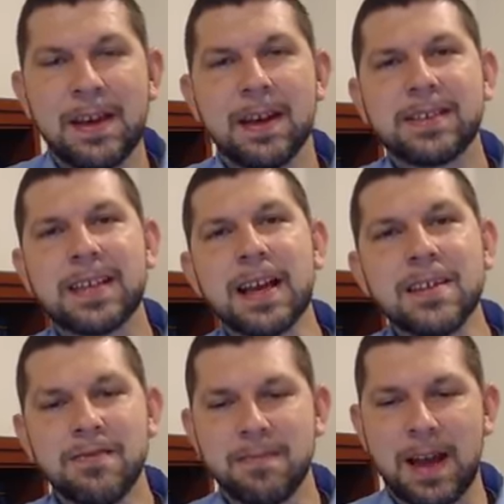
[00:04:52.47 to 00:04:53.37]
A
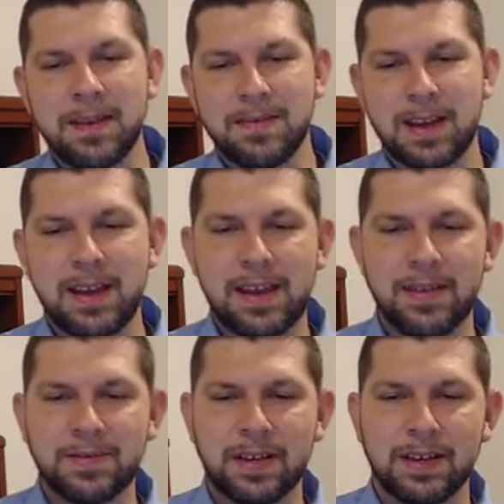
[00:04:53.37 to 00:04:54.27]
second reminder that he
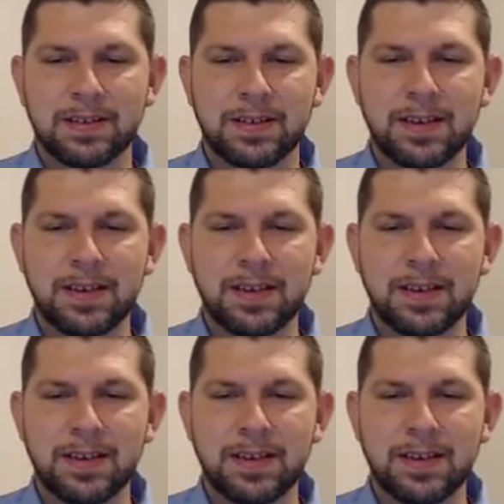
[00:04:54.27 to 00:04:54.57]
gives us